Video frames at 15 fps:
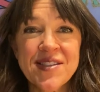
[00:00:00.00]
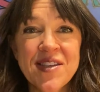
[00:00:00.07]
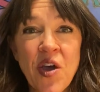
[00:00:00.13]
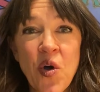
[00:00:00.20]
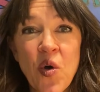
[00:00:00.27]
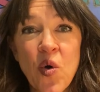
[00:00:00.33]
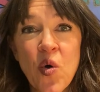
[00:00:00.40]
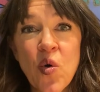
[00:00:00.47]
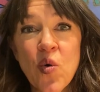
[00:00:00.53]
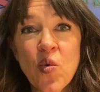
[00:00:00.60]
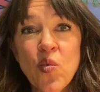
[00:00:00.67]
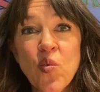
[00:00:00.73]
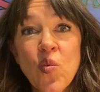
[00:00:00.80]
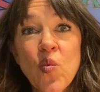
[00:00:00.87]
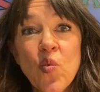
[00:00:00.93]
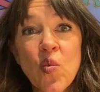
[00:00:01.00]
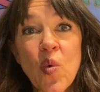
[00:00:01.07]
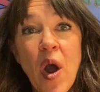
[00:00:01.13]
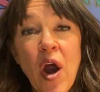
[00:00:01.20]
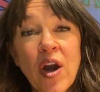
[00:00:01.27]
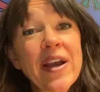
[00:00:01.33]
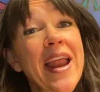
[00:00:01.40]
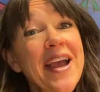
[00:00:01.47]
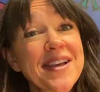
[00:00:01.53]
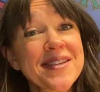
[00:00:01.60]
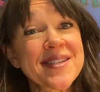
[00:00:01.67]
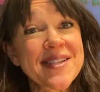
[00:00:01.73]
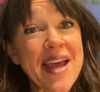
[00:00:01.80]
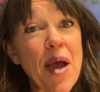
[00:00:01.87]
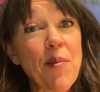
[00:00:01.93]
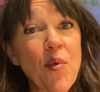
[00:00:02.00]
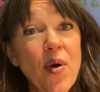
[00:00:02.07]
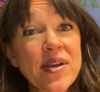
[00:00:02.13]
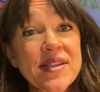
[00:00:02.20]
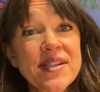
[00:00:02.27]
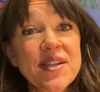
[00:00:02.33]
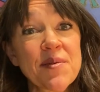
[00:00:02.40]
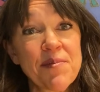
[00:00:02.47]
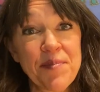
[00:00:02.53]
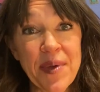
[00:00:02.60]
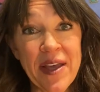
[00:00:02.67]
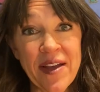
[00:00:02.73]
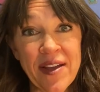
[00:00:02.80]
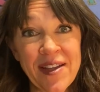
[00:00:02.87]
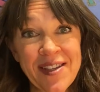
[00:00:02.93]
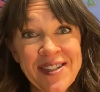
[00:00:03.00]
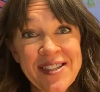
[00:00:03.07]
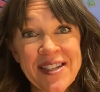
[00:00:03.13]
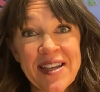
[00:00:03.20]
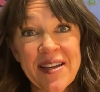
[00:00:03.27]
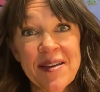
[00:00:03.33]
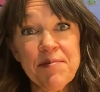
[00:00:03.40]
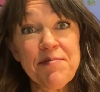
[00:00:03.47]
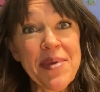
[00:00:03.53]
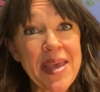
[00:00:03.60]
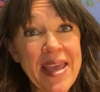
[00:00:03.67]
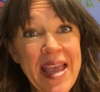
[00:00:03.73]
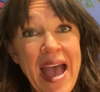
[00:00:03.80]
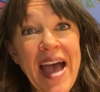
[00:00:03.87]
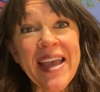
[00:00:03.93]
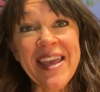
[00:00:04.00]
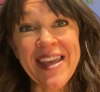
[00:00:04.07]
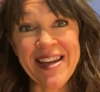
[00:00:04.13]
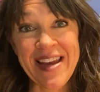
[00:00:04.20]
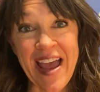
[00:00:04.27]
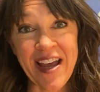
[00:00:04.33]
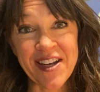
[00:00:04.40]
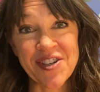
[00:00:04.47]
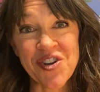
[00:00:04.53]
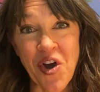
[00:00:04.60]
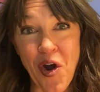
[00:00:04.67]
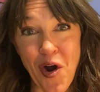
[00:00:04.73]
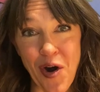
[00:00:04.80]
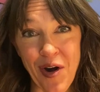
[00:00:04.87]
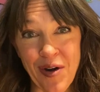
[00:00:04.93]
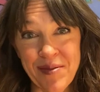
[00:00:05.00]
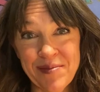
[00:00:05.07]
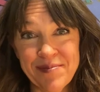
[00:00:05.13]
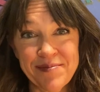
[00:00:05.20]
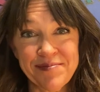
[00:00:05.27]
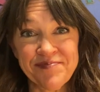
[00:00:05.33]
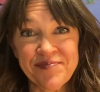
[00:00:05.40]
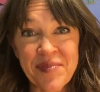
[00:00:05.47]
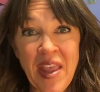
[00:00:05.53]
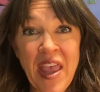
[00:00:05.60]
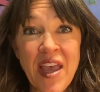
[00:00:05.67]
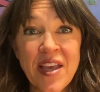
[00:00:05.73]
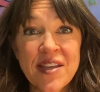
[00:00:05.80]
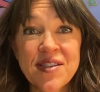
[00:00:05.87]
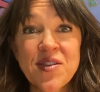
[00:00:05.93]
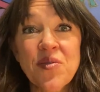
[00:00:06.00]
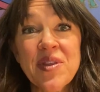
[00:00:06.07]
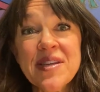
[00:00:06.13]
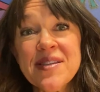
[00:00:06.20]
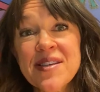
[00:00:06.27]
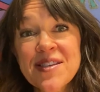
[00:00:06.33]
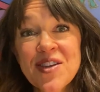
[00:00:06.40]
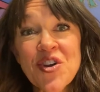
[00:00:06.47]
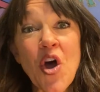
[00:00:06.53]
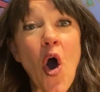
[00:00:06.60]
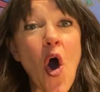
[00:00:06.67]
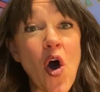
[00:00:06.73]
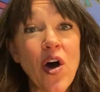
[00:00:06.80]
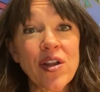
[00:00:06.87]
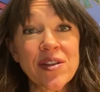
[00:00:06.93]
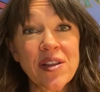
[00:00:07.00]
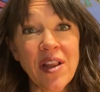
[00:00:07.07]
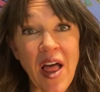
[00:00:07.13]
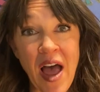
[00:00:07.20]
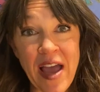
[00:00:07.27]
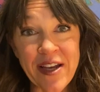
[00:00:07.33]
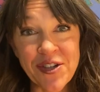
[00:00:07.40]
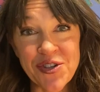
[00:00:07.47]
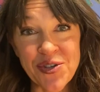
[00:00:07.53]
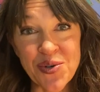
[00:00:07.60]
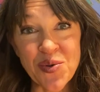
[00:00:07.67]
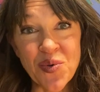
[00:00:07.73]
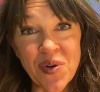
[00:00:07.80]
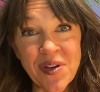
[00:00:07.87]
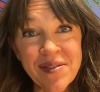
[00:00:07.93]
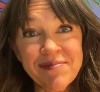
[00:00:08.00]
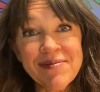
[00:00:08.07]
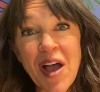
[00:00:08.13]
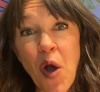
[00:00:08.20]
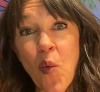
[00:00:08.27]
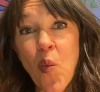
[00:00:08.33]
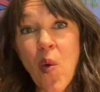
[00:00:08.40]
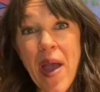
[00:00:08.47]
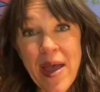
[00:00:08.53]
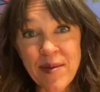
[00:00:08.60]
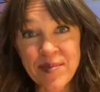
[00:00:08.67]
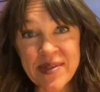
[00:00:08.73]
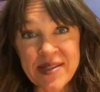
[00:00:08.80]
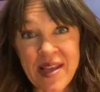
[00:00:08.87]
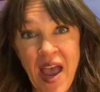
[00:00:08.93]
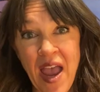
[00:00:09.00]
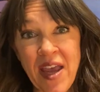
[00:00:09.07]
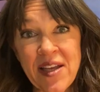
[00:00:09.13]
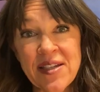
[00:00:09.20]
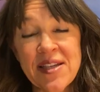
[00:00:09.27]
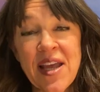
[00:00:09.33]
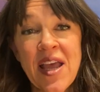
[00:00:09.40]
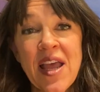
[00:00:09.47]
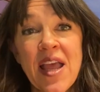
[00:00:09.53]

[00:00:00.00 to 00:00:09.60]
So our next step was to build Be a ConnectR. So this is an online tool, a website